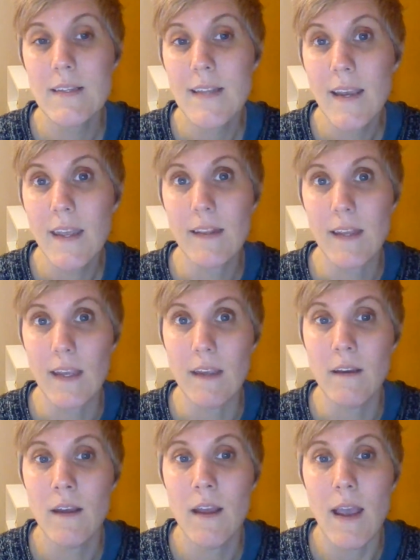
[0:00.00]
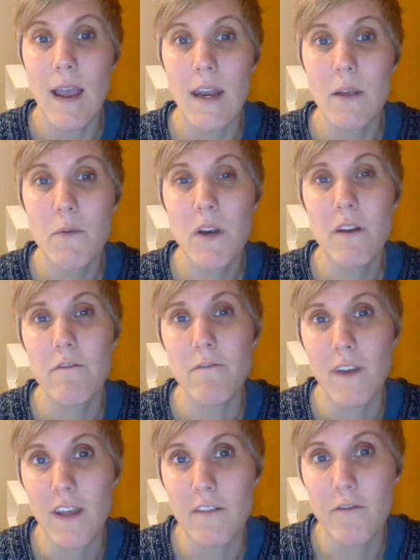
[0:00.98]
Secondly, anyone in
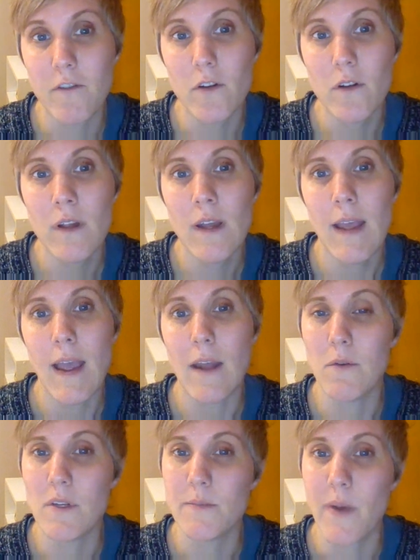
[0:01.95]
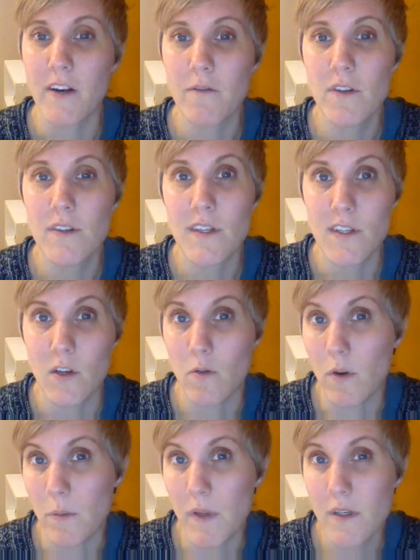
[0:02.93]
faithful and respectful
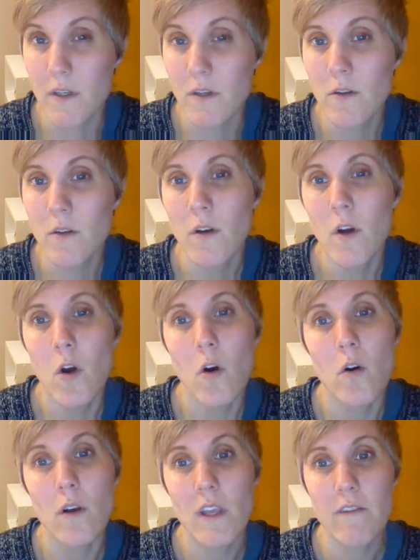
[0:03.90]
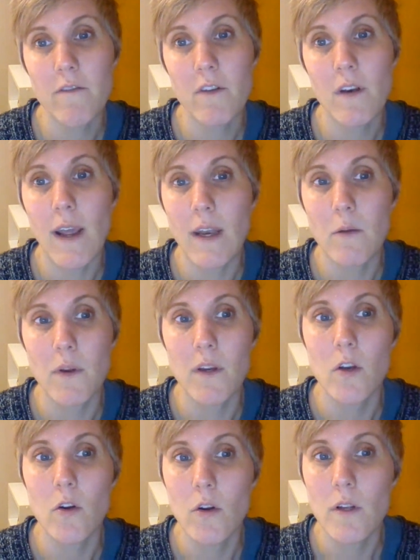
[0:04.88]
disagreement, or even
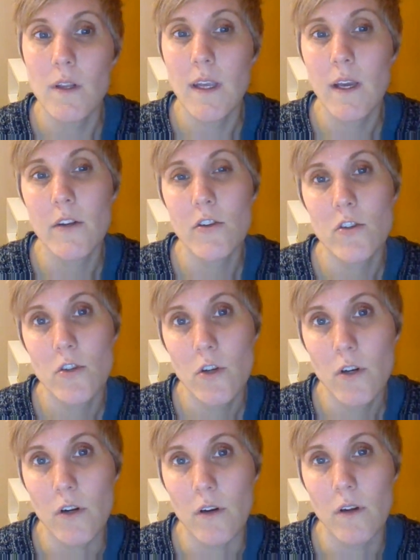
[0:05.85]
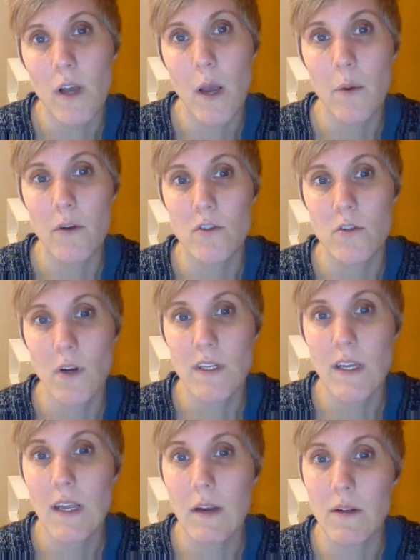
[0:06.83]
anyone currently unsure about strict
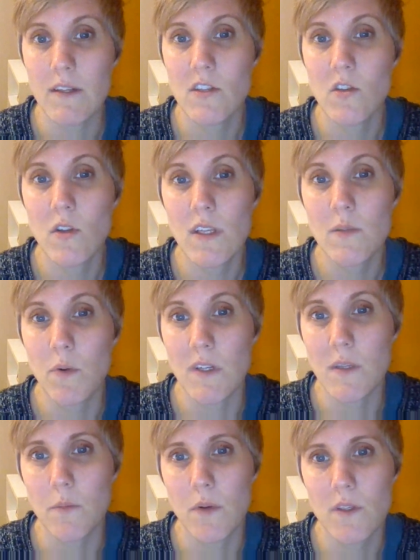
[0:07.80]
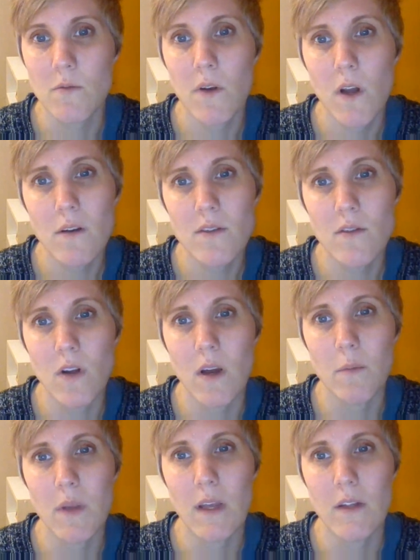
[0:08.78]
adherence to these principles, would also
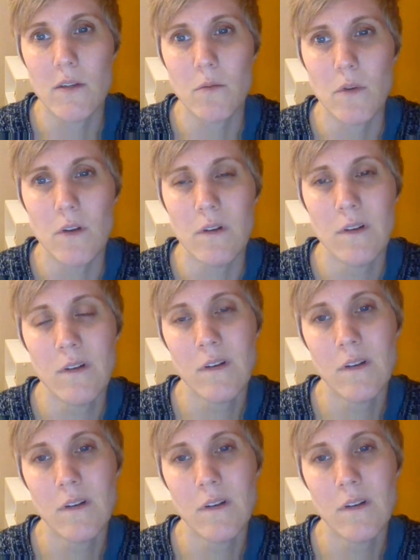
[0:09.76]
not be eligible.